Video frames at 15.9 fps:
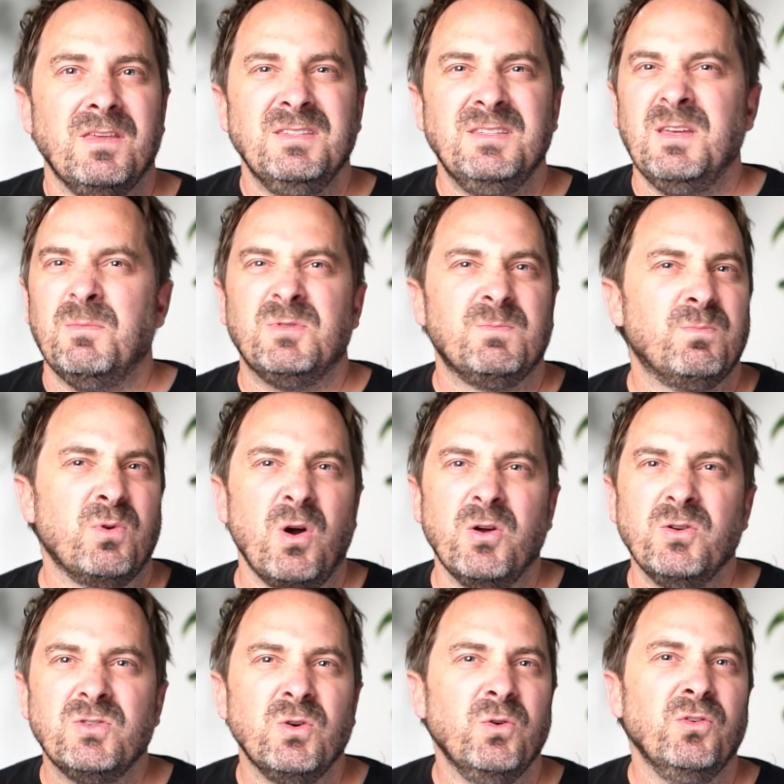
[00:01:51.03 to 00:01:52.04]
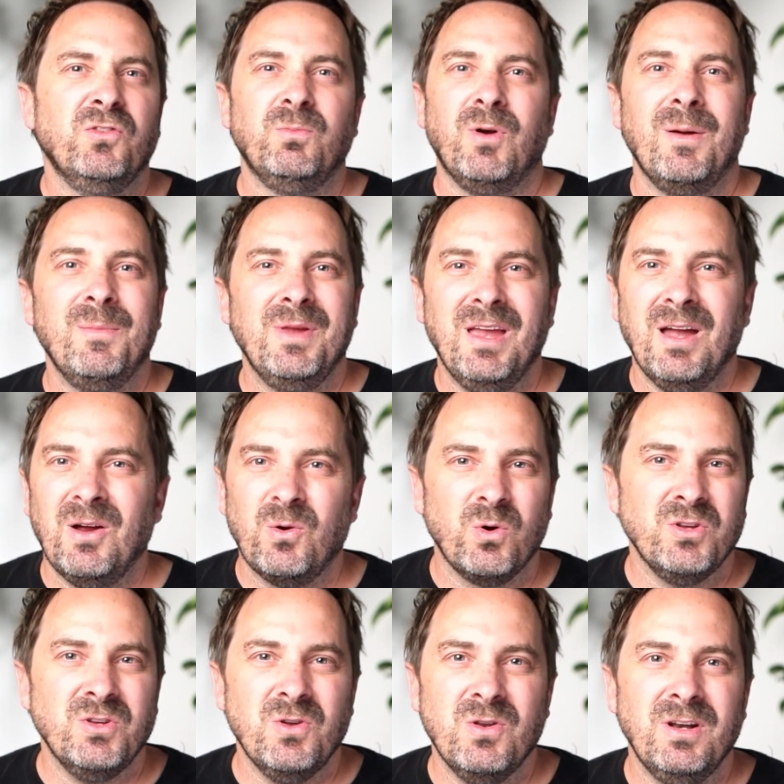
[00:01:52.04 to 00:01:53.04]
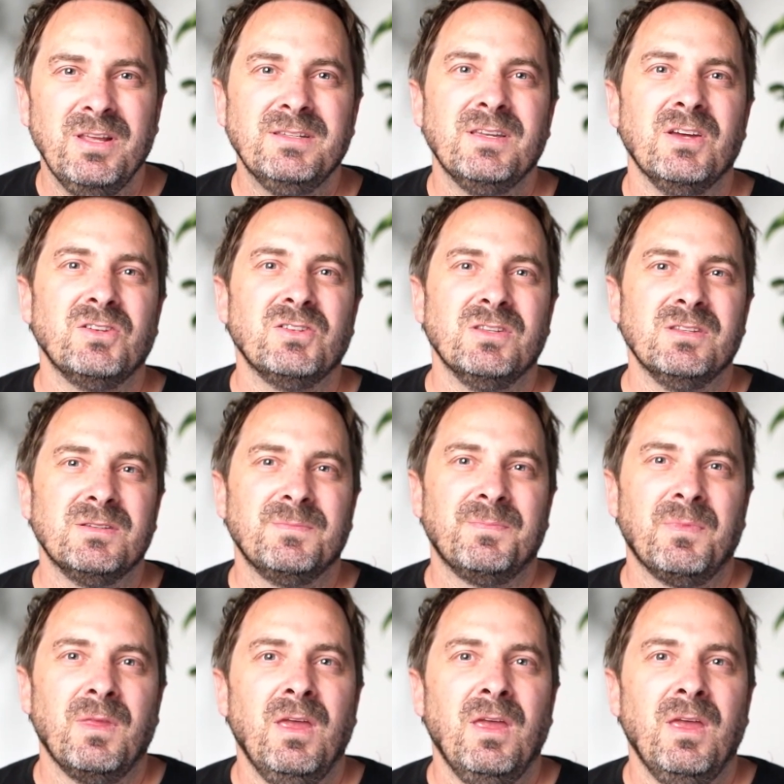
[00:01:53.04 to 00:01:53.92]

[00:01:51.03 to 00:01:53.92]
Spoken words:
zipped Pro Tools, Premiere or Unity sessions.